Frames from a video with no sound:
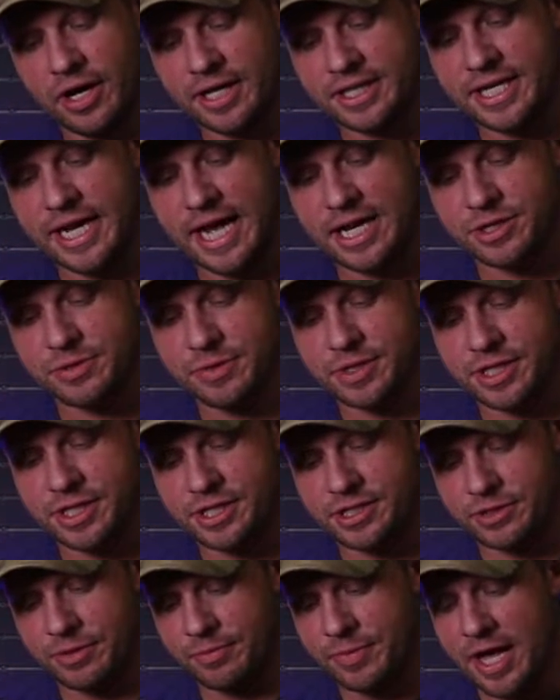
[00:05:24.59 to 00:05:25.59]
attachment
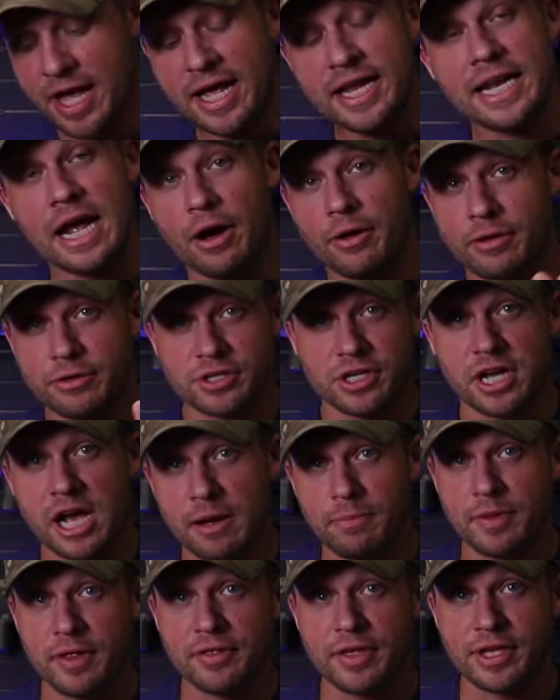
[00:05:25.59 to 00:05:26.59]
system. Now, there's a
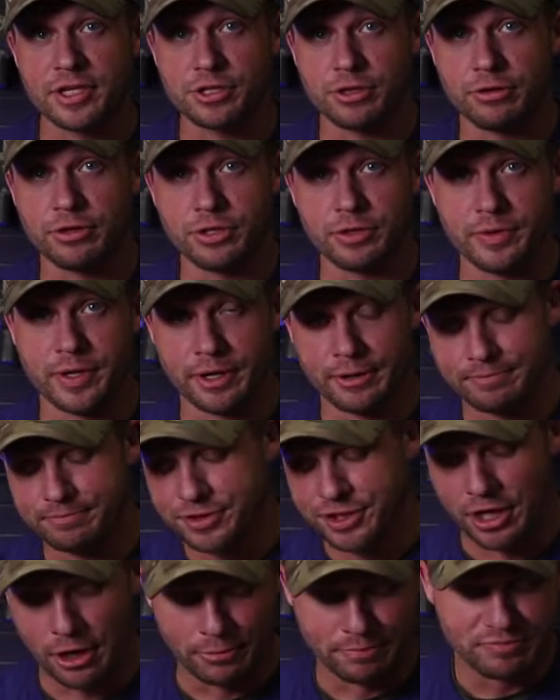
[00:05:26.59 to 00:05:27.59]
couple of things you can do here.
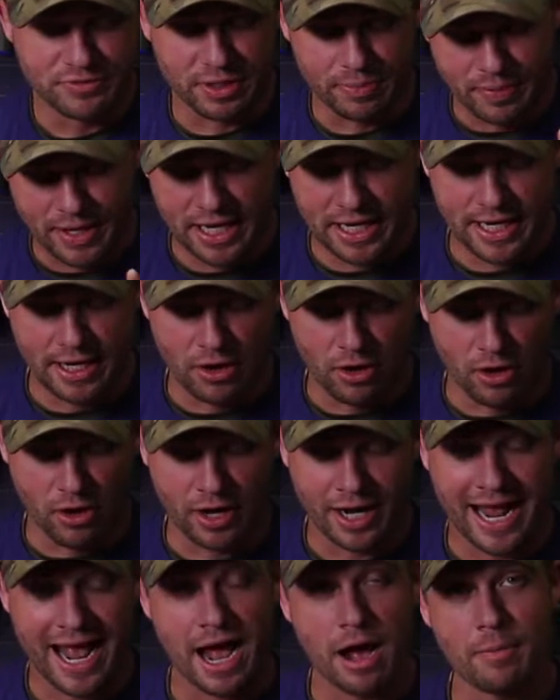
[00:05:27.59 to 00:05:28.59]
So depending
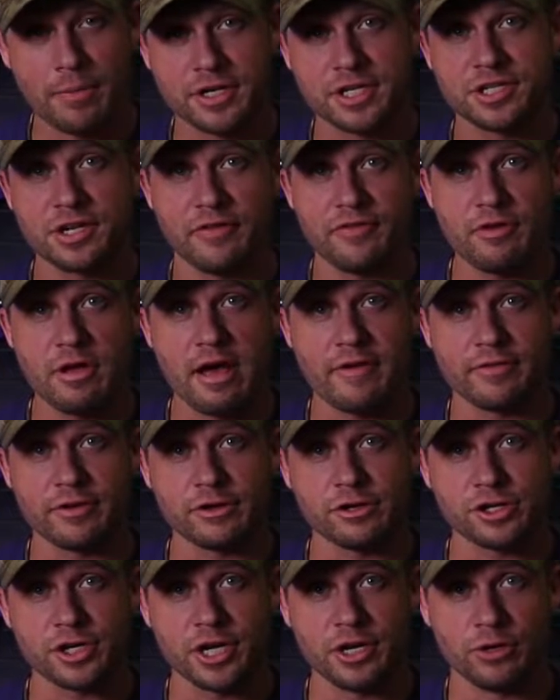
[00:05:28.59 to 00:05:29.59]
on how much stuff you have on
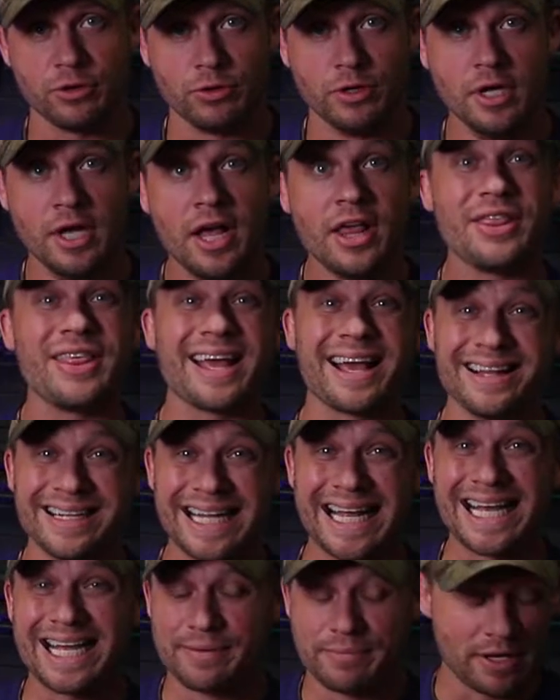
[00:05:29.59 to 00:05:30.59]
your shingle, the thing I
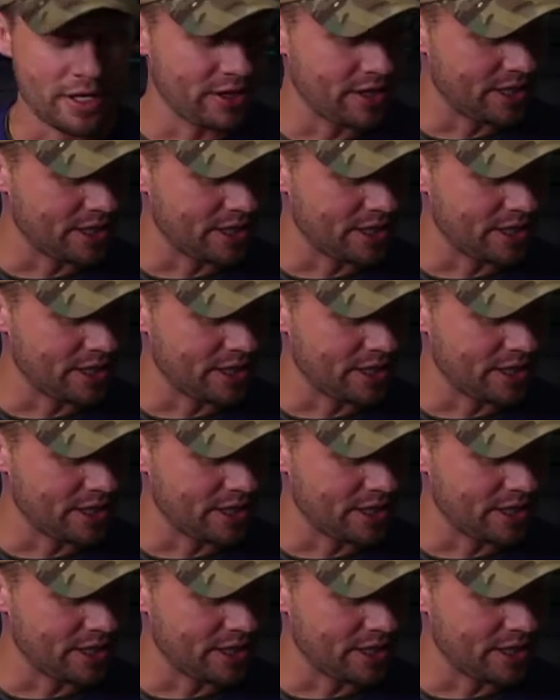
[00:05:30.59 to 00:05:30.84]
like about